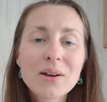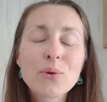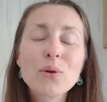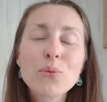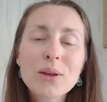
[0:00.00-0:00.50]

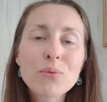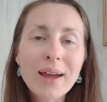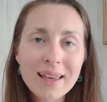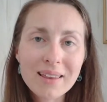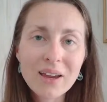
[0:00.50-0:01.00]
When we
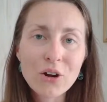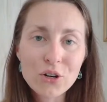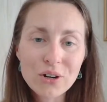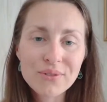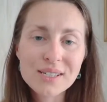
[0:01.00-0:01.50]
regulate our
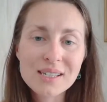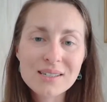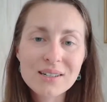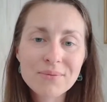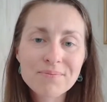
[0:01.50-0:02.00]
nervous
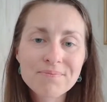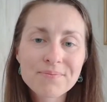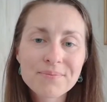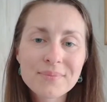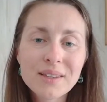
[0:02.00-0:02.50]
system,
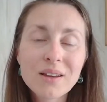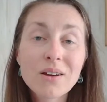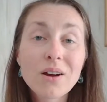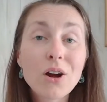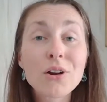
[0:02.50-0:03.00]

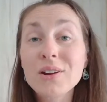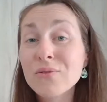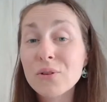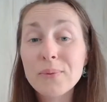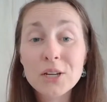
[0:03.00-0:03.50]
our
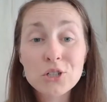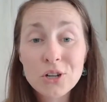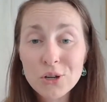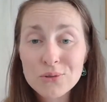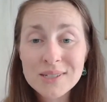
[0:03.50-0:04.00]

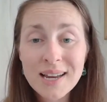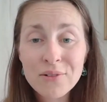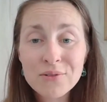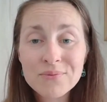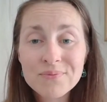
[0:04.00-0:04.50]
inflammation goes
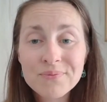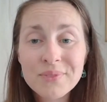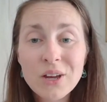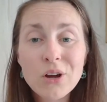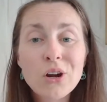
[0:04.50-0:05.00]
down,
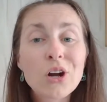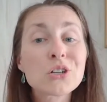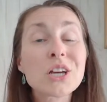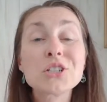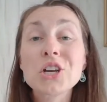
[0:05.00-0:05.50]
our
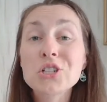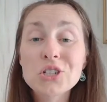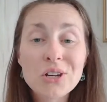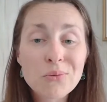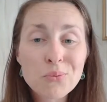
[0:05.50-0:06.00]

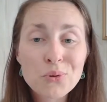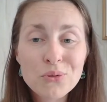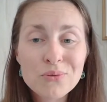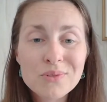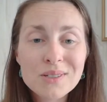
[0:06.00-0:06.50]
digestion
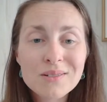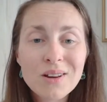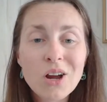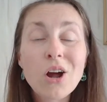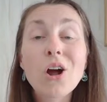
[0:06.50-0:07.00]
improves,
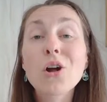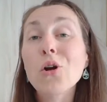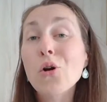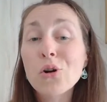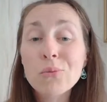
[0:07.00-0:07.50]
our
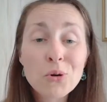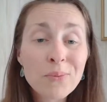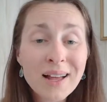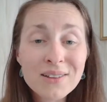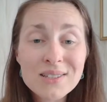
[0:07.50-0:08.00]
hormone
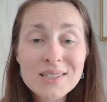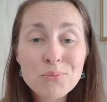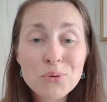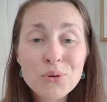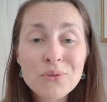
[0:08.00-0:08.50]
balance
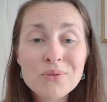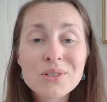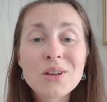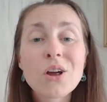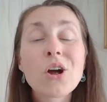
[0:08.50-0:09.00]

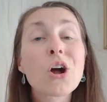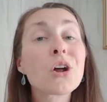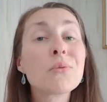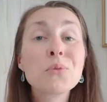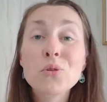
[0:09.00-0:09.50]
improves,
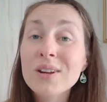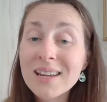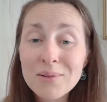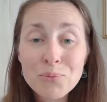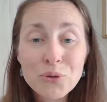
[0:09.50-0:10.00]
our
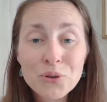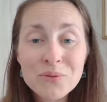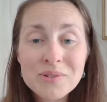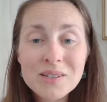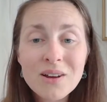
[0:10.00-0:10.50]
immunity
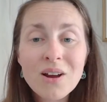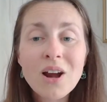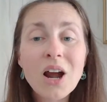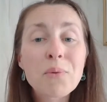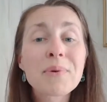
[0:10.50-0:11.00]
improves,
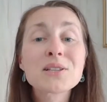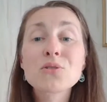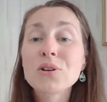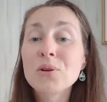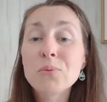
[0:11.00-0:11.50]
our
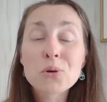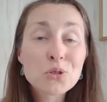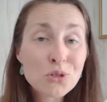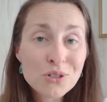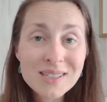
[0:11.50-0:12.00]
mental and
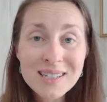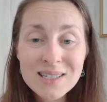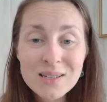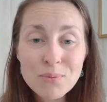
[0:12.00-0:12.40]
emotional states